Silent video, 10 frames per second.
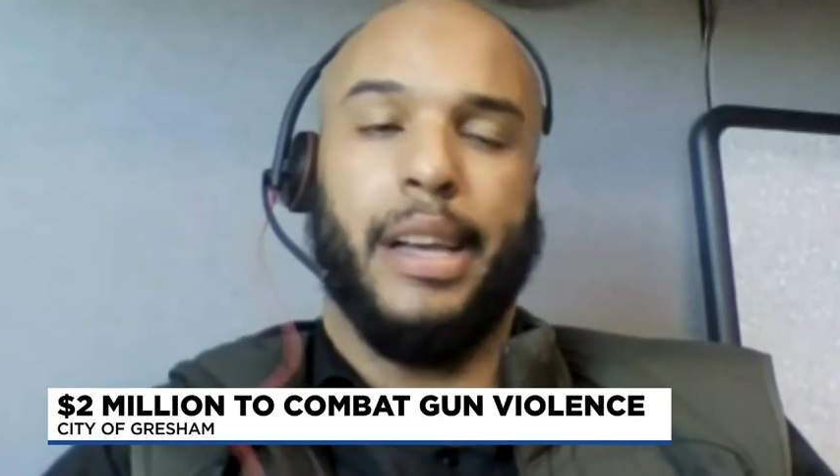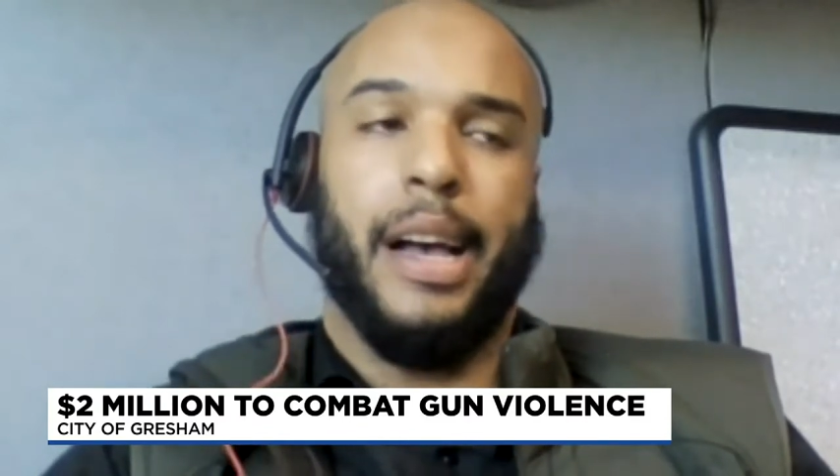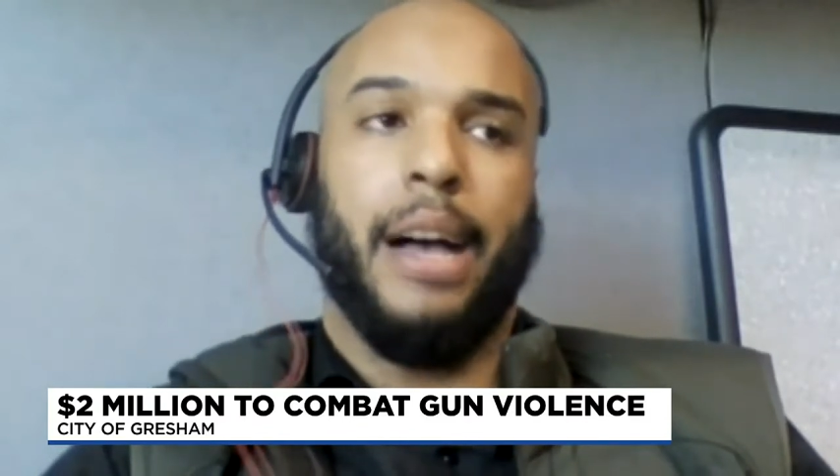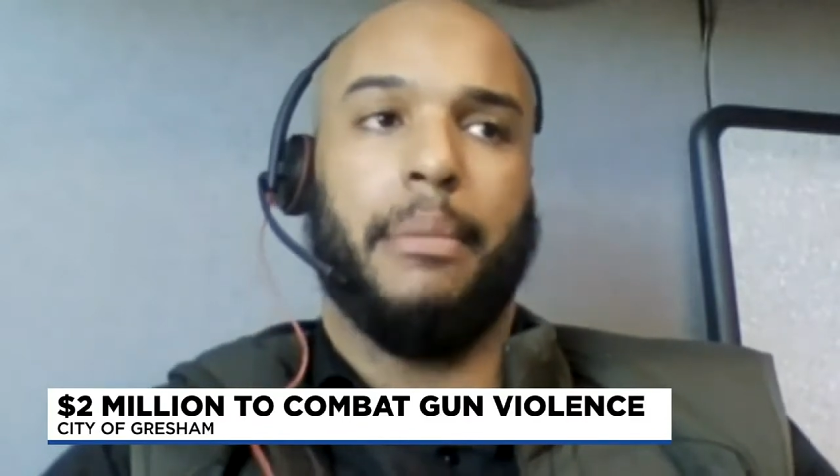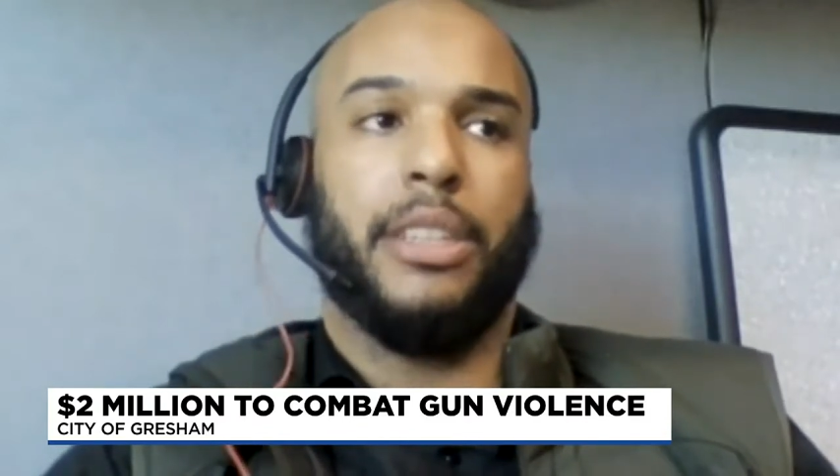
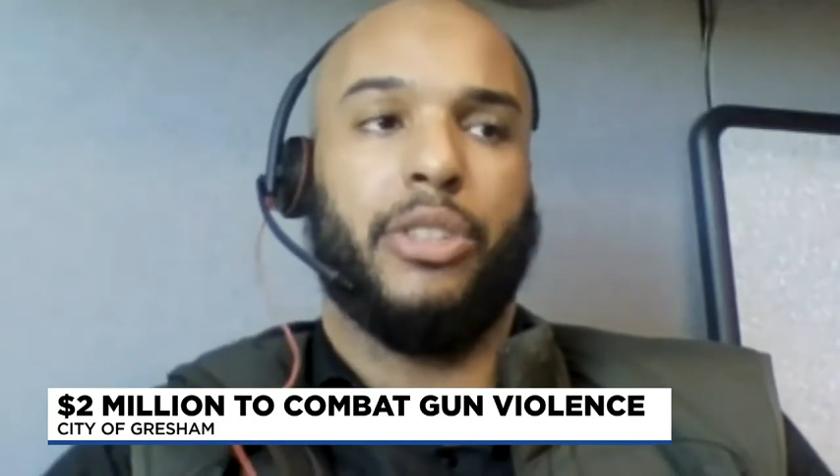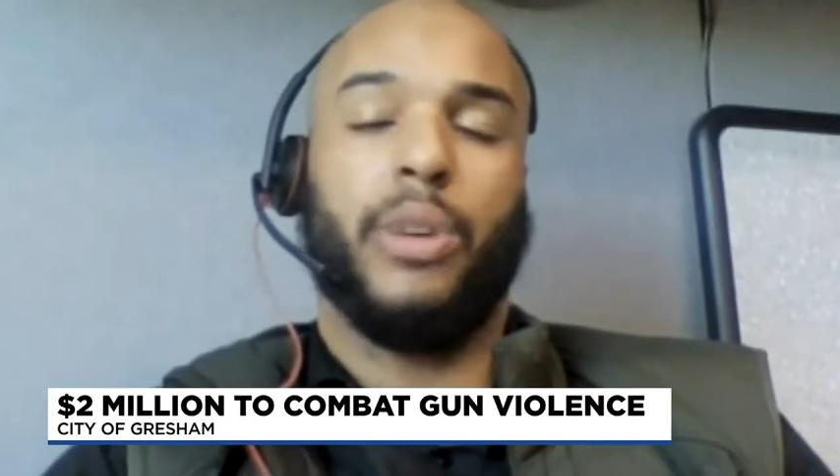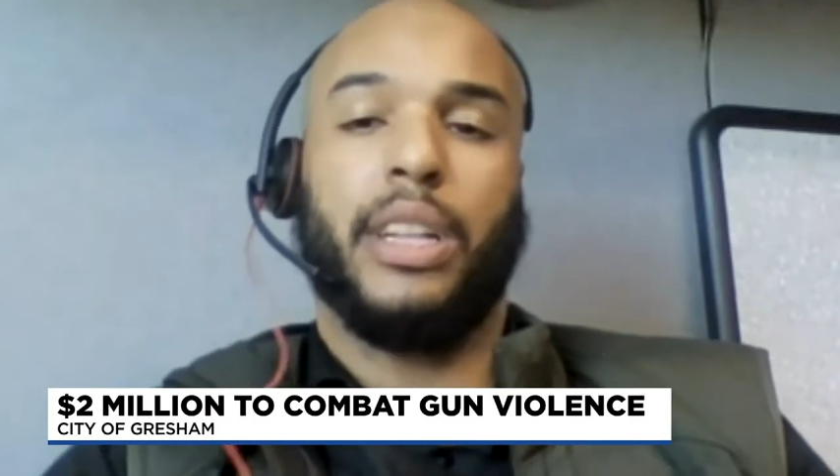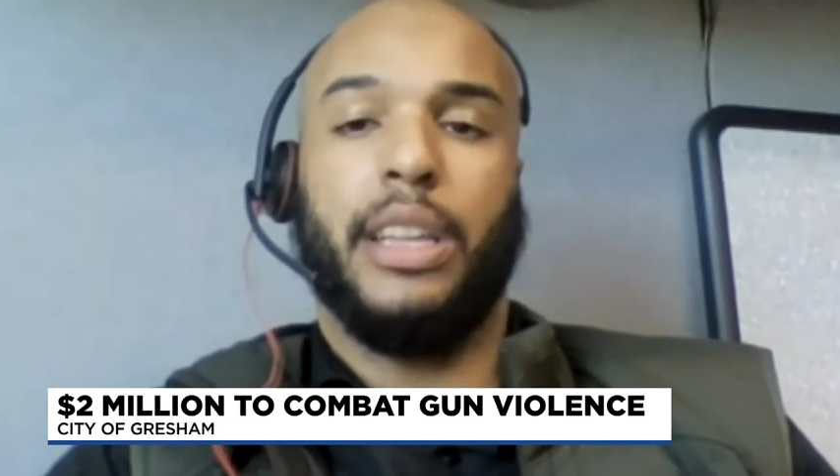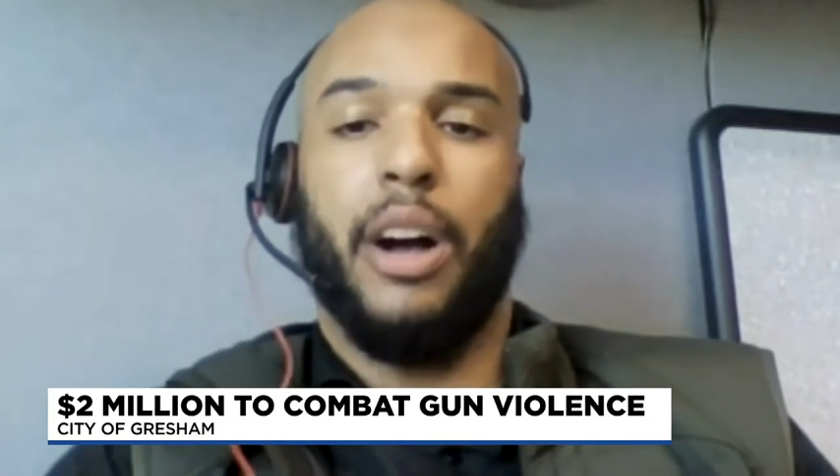Um,
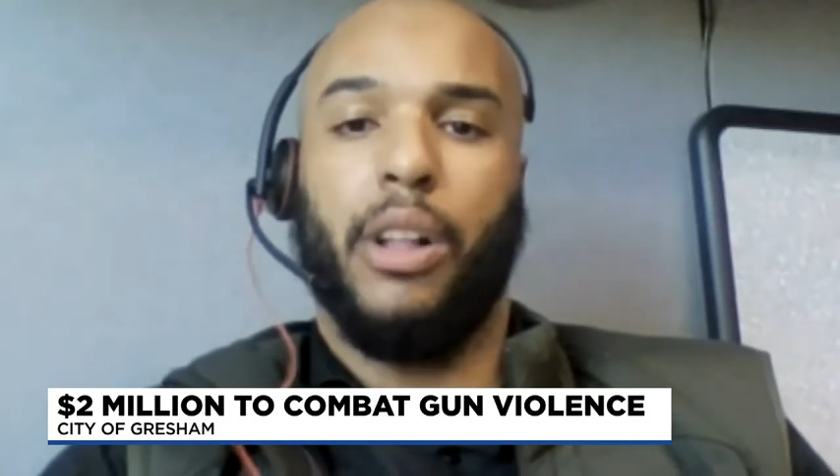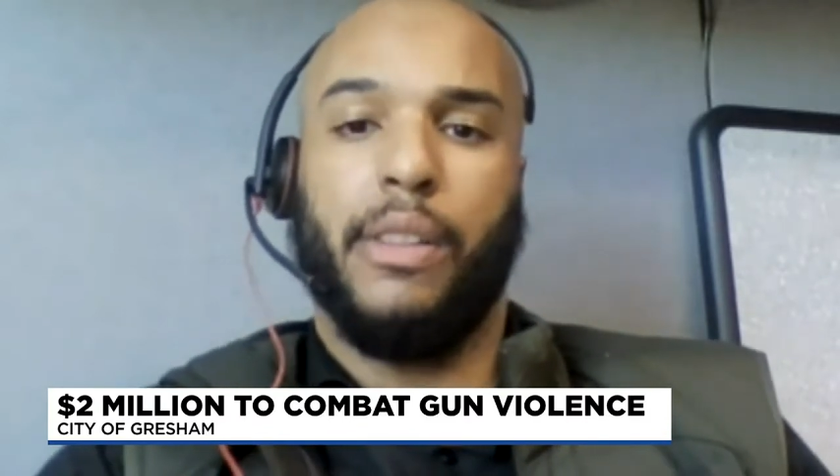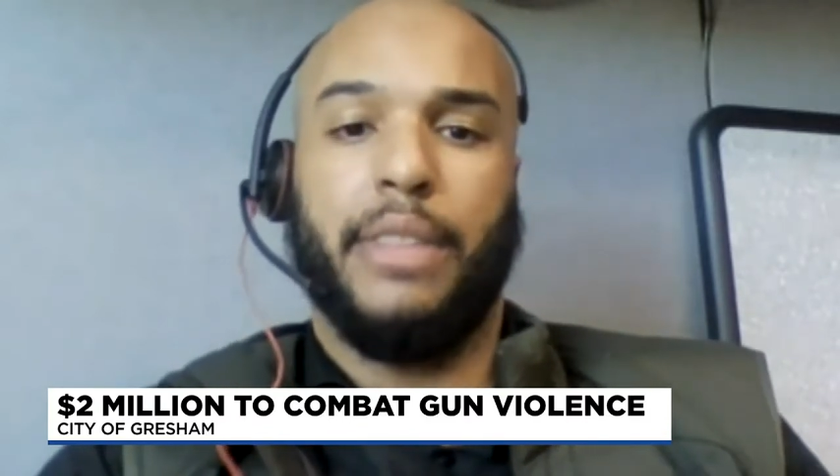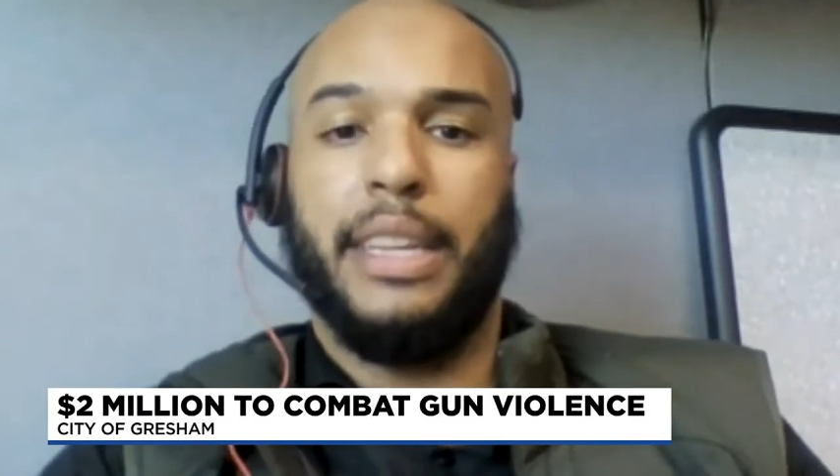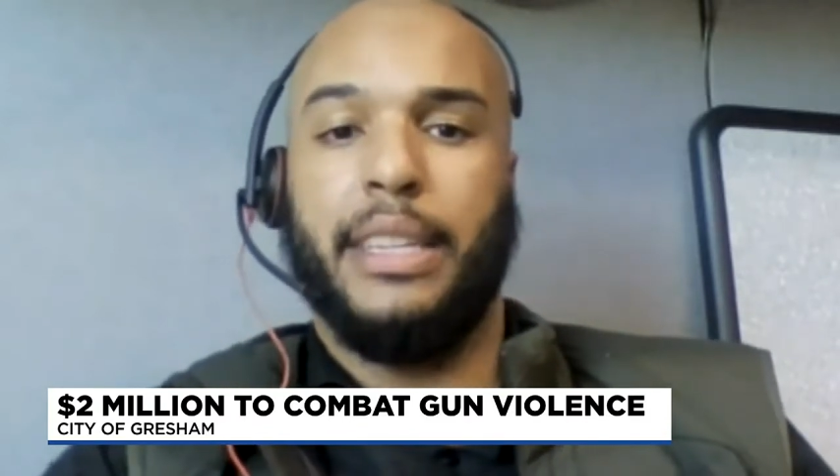historically, all
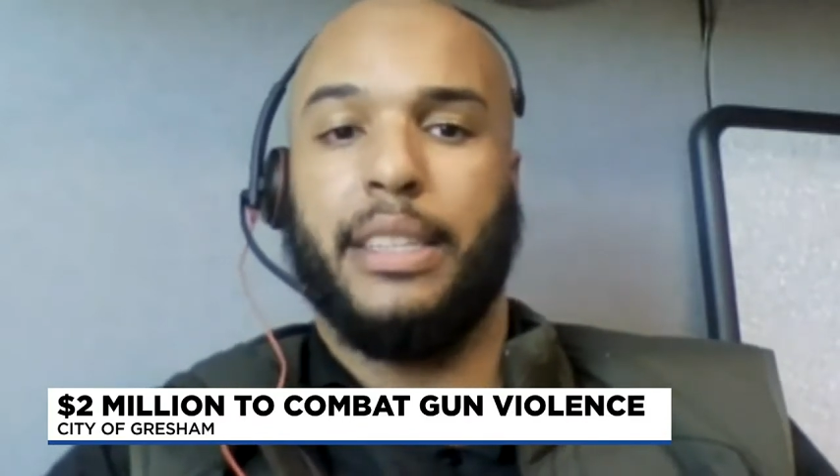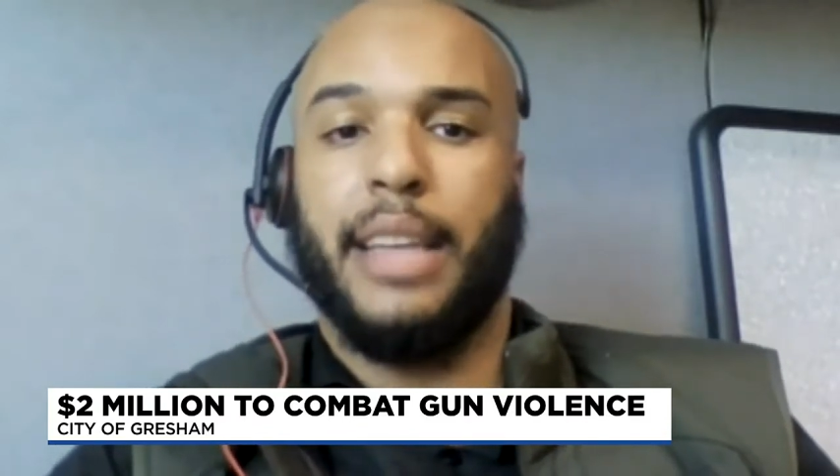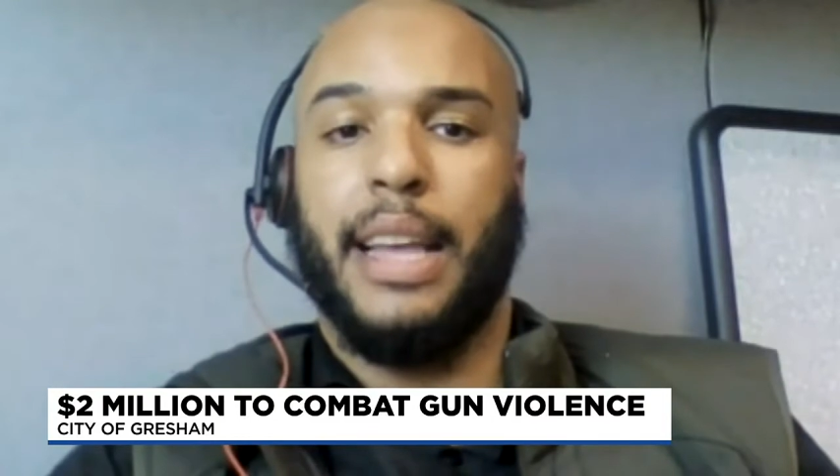of these